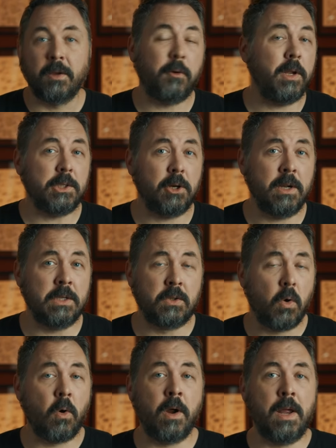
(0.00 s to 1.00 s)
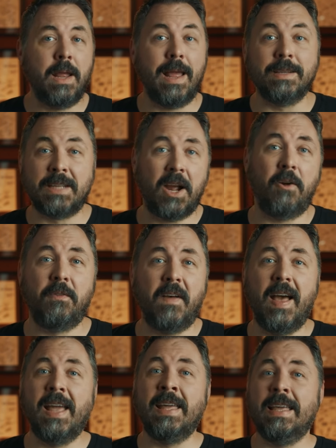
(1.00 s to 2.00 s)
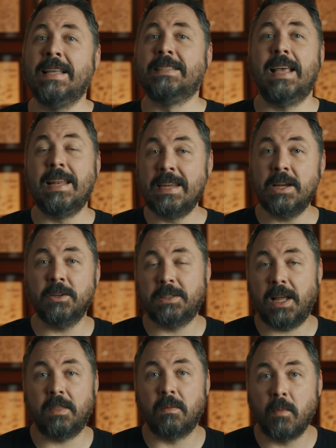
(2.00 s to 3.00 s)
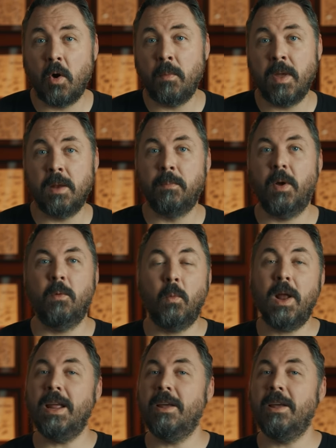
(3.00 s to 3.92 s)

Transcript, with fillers: creature is gory and terrifying. It's a near-death moment, but what